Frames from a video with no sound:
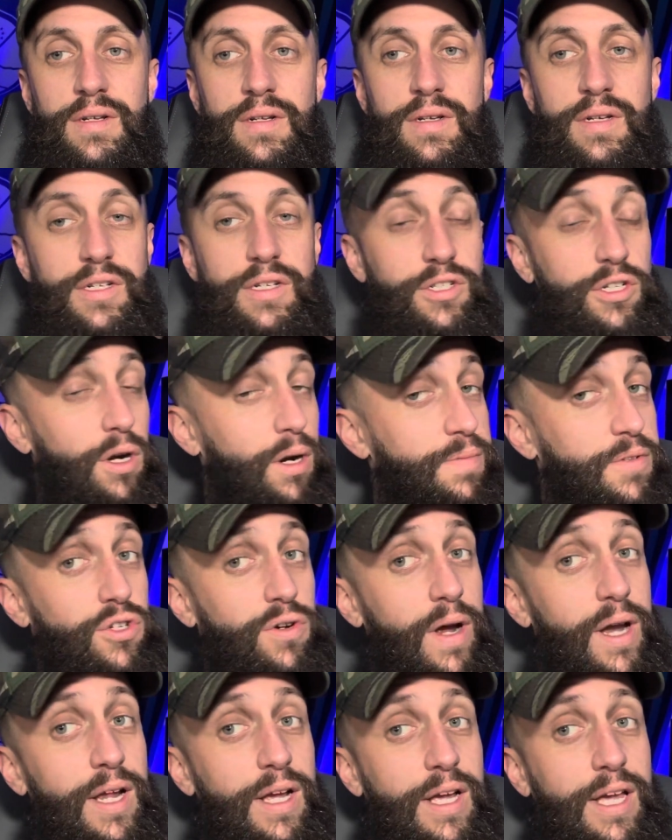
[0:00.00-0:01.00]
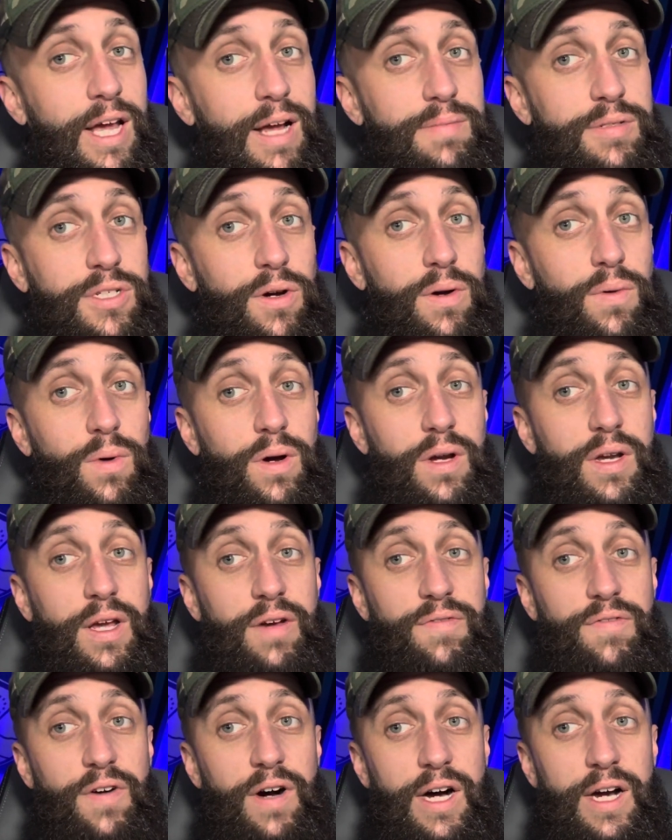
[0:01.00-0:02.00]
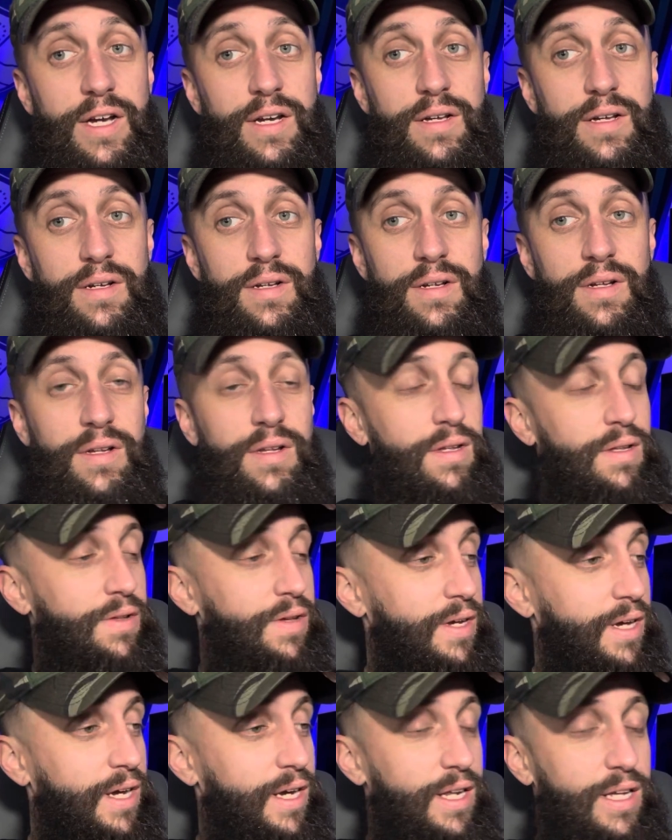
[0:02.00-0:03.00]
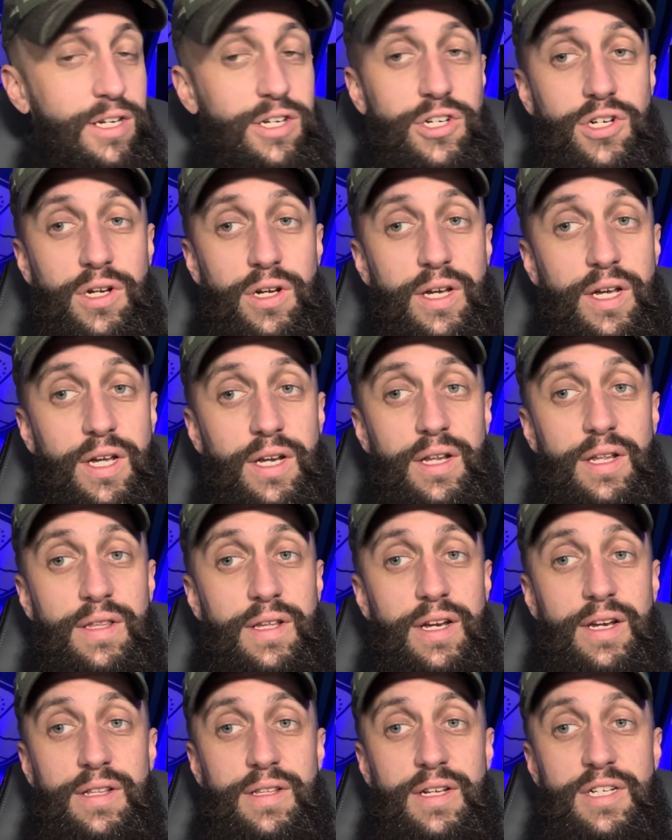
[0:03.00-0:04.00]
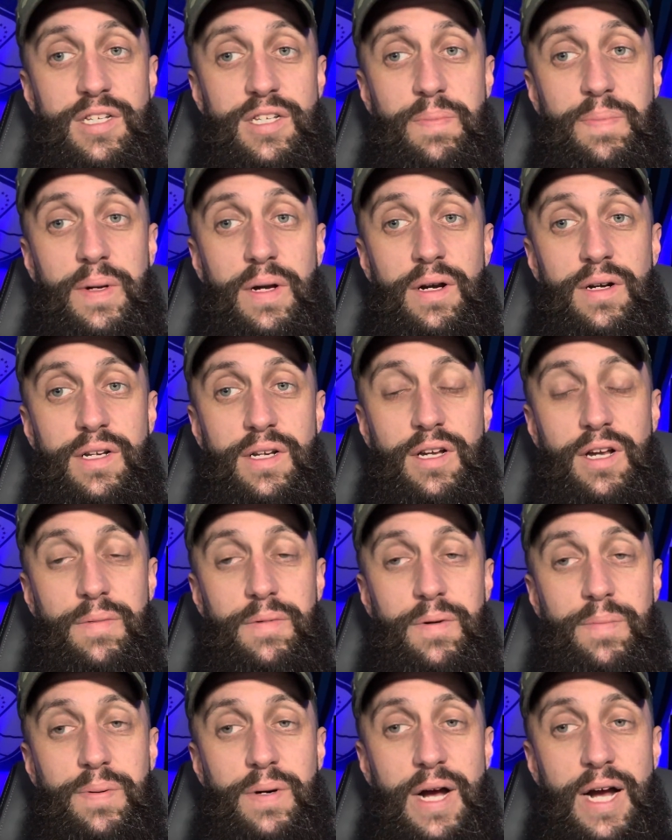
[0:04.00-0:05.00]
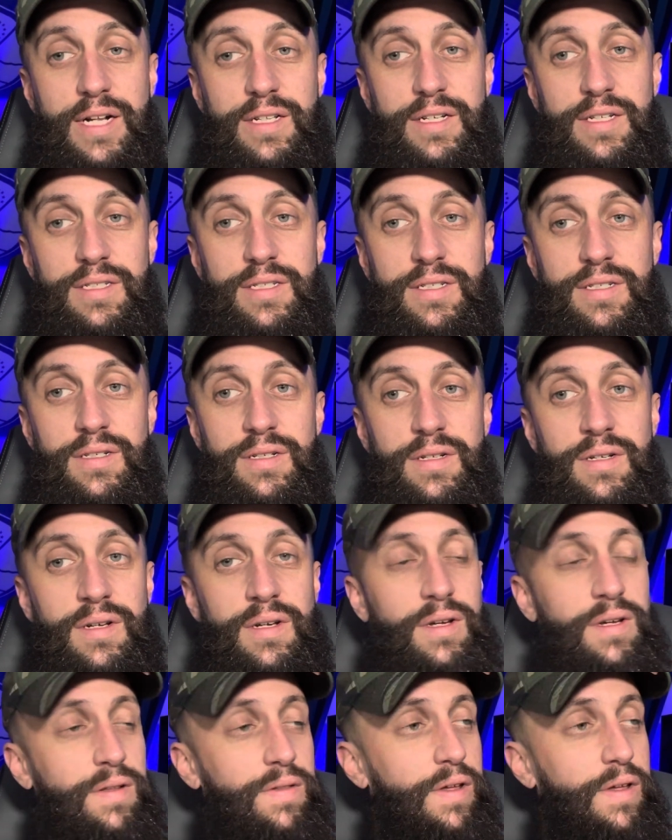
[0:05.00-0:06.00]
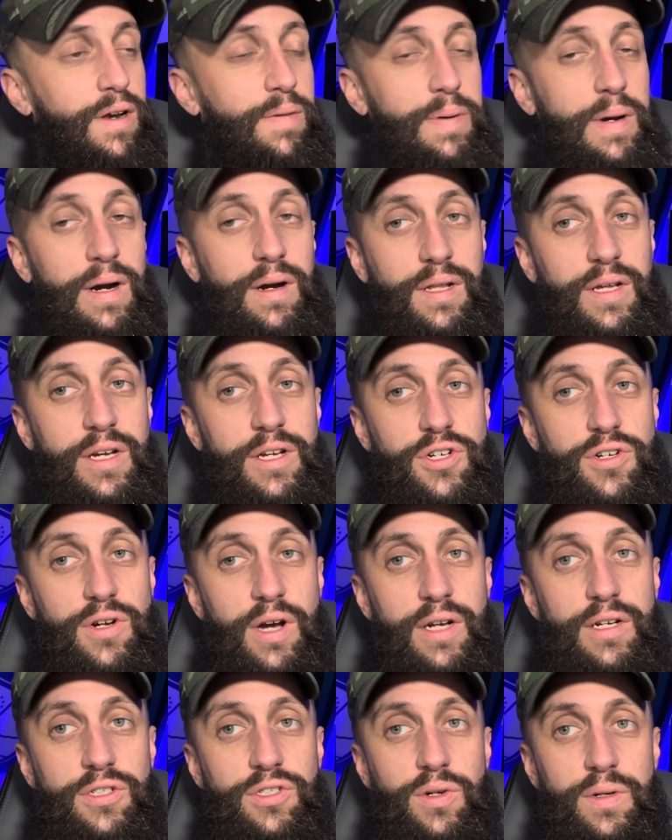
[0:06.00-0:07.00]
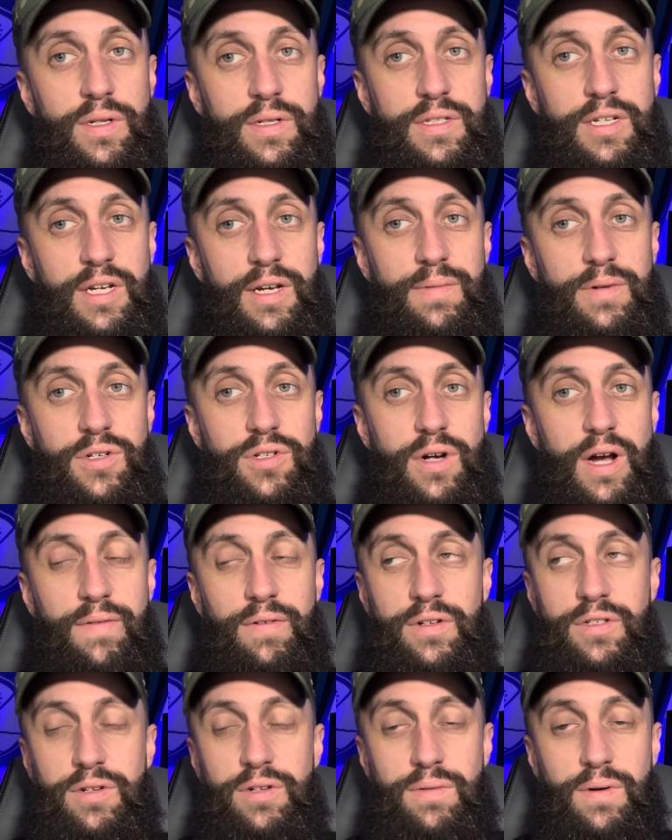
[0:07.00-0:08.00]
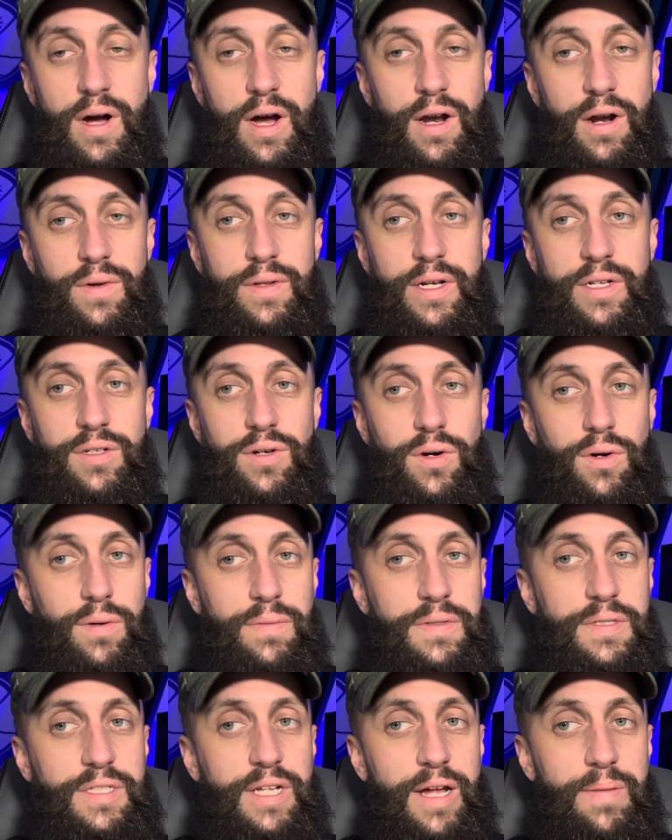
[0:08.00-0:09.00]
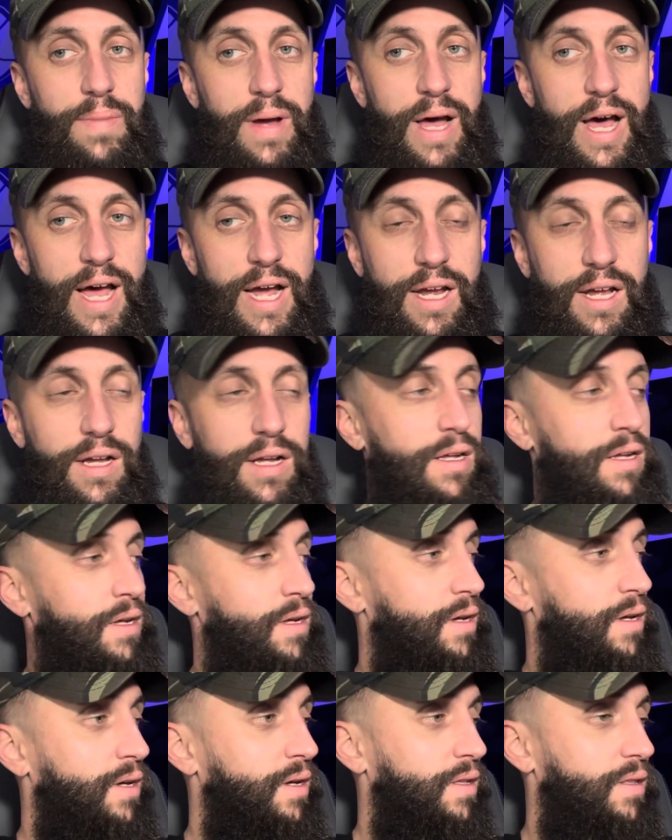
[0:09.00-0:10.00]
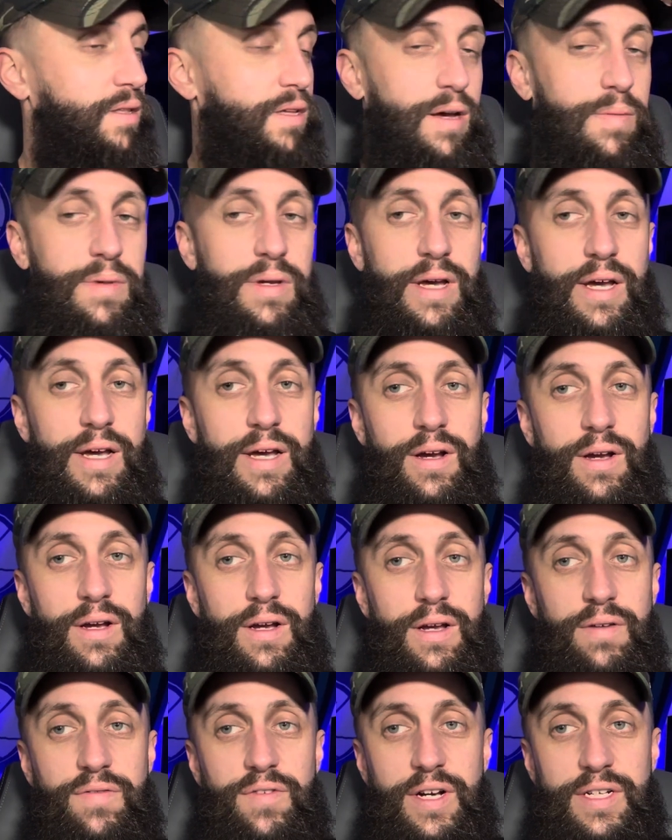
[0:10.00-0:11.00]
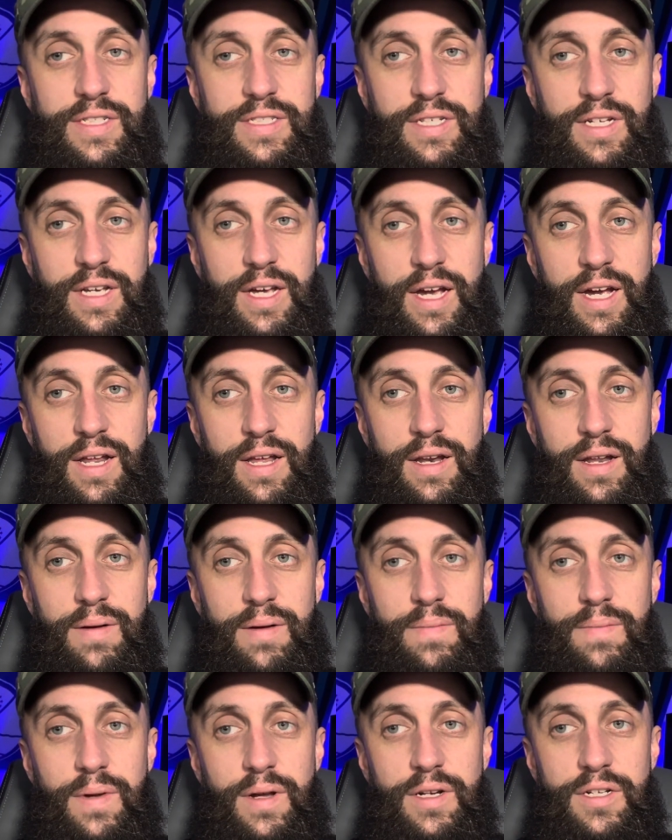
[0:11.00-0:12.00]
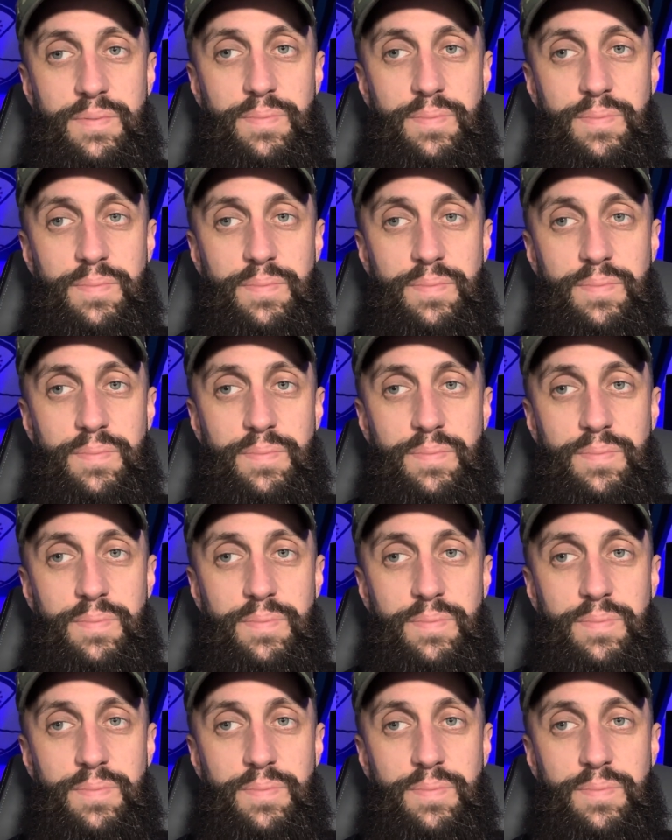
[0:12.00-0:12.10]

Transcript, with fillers: He showed up to training camp so he wouldn't get fined. He didn't. He, then he disappeared, didn't come to practice. Then apparently he tried to join the team to travel to Toronto, and they told him to stay back. The NBA investigated and is